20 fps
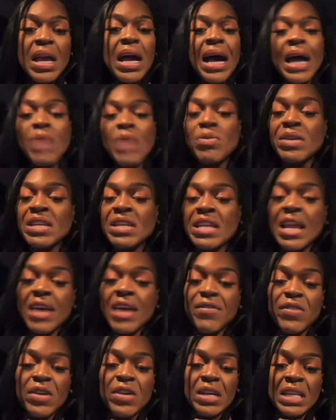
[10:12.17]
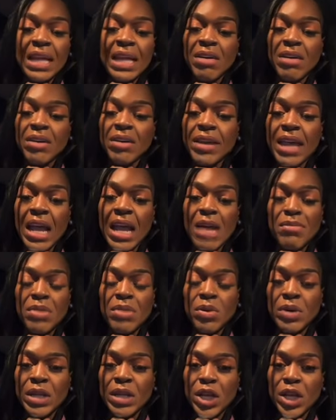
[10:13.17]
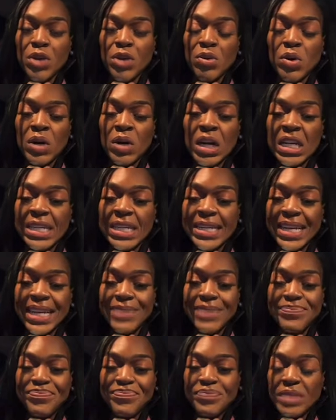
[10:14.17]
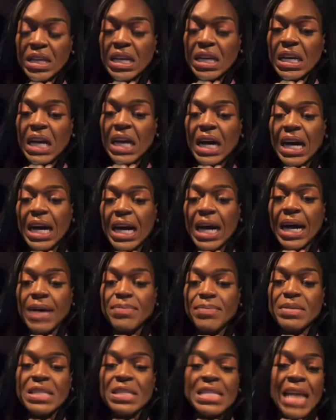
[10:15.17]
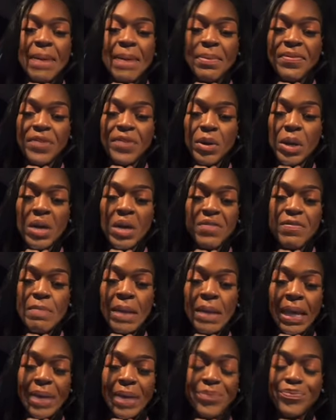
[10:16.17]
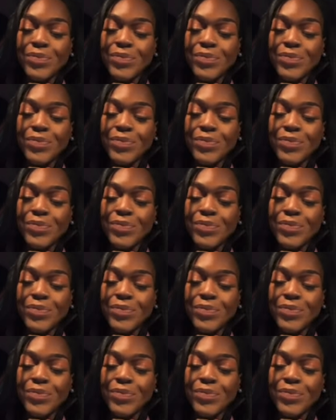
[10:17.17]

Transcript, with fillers: I would never allow a camera with low quality uh, snap a photo of me.